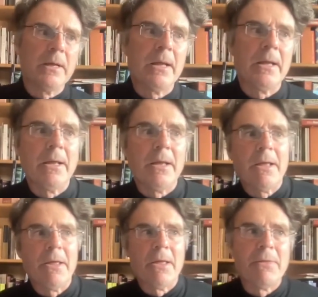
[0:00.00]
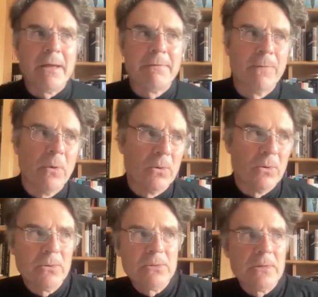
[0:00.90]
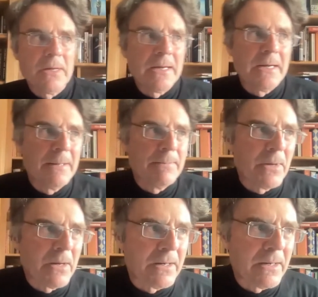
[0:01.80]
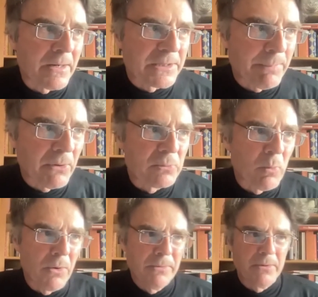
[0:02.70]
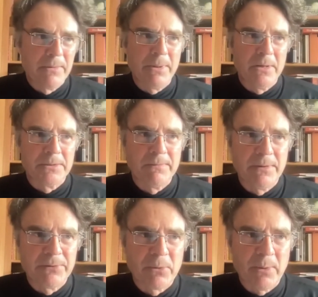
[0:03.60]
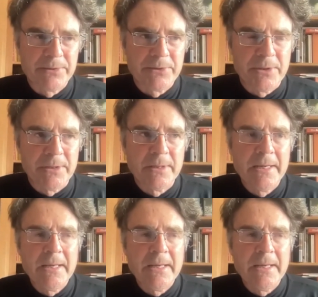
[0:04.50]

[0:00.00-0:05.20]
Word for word: it, therefore, um, I, I suppose one part of this question